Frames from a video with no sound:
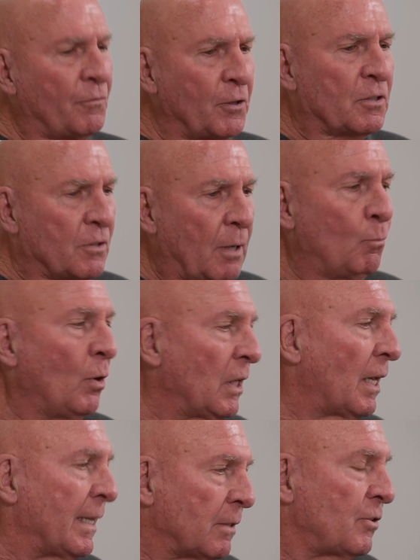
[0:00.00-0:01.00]
if you're someone
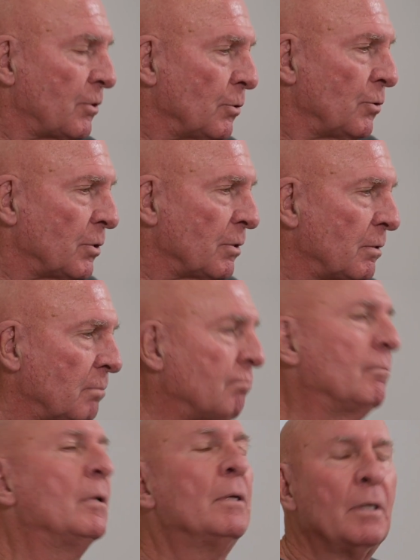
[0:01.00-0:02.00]
like Susan,
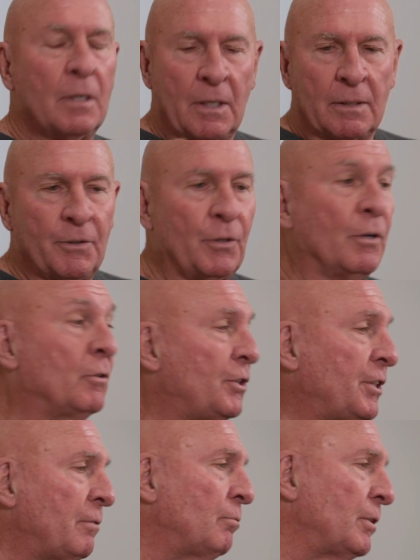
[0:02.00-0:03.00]
you know,
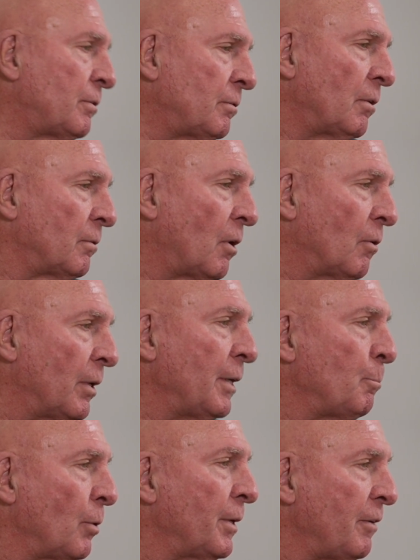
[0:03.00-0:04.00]
she was
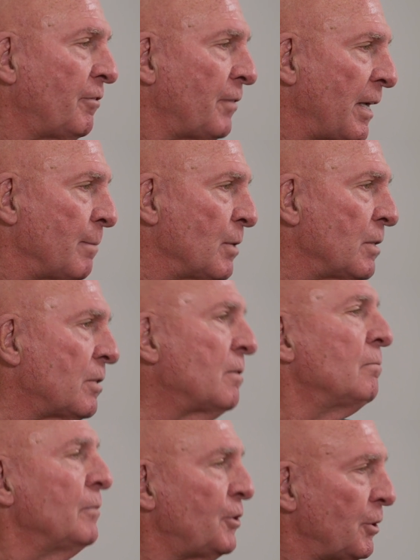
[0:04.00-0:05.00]
already pretty
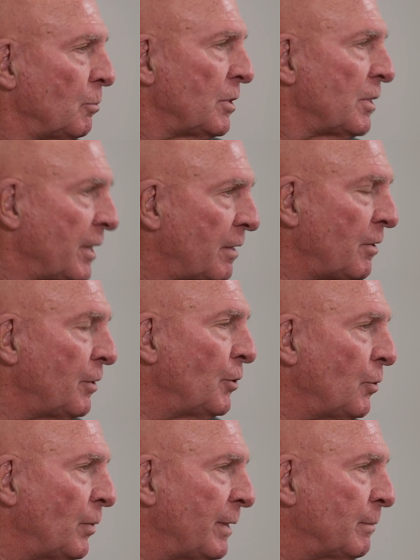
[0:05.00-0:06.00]
famous. She was in the
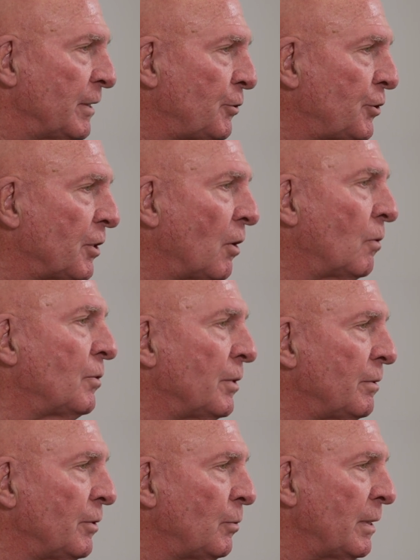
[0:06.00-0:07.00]
New Image show.
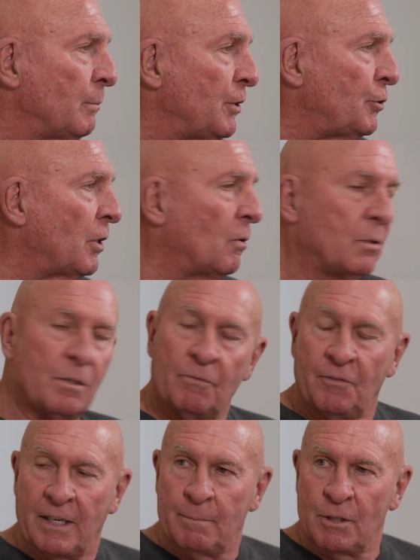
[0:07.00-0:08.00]
The New Image show was a
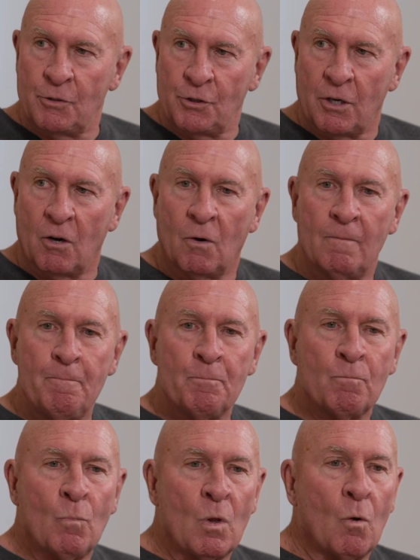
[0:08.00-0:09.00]
famous show.
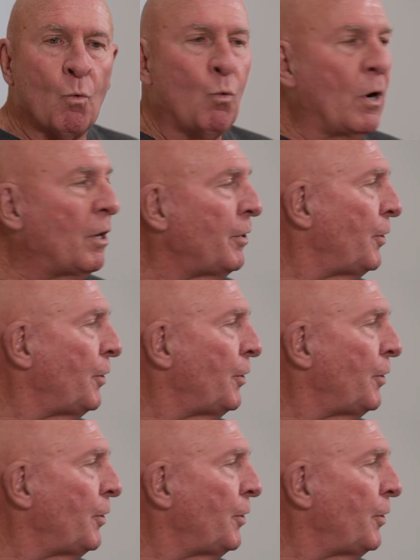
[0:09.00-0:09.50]
Where